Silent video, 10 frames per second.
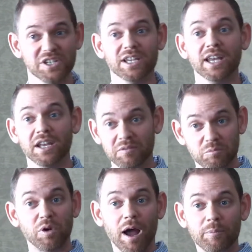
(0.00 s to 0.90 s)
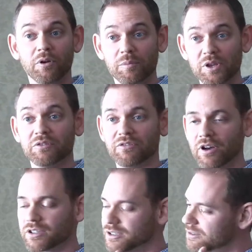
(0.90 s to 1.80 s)
D, proper immune
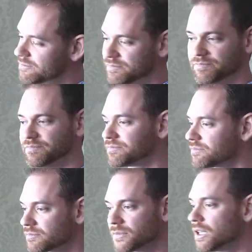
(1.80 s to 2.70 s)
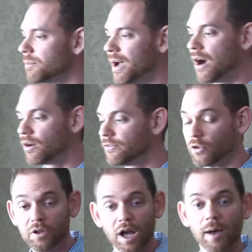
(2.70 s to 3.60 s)
function,
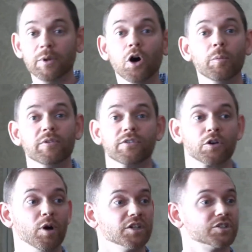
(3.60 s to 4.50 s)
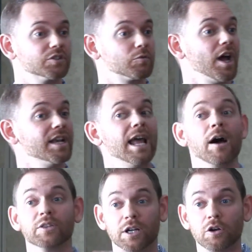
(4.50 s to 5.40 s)
powerful. I'm going to open for questions right
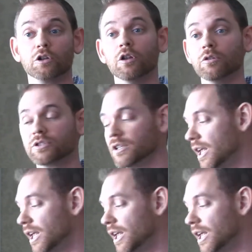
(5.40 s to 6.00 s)
now, and then I'll close the